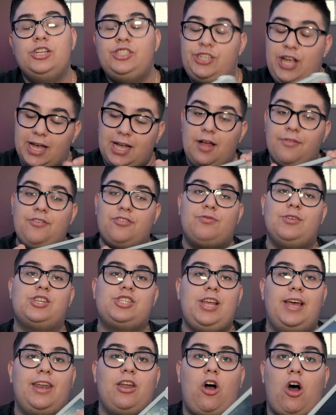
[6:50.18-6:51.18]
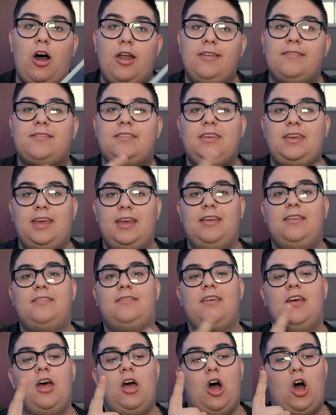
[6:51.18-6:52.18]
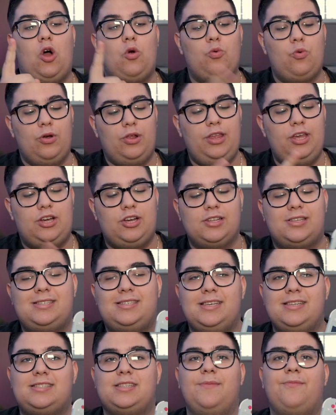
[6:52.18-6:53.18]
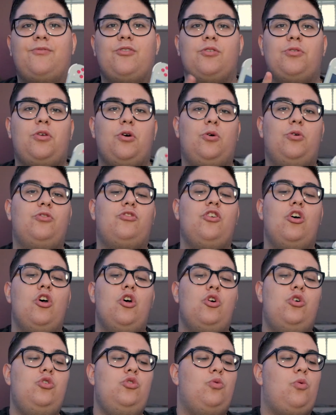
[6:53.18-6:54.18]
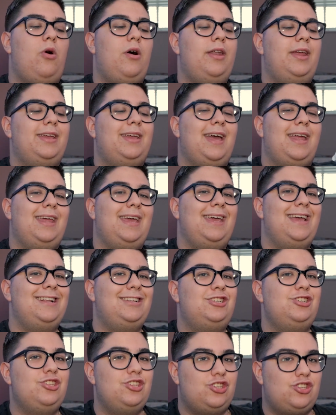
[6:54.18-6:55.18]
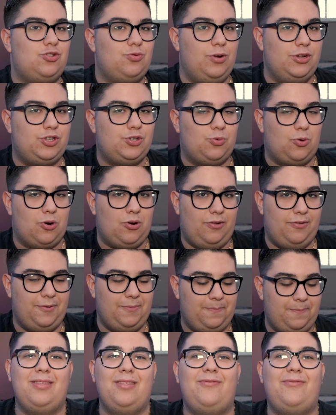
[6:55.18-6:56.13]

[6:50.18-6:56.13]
check out the Switch Lite. It honestly is a really good system for those who want to get into the Switch world.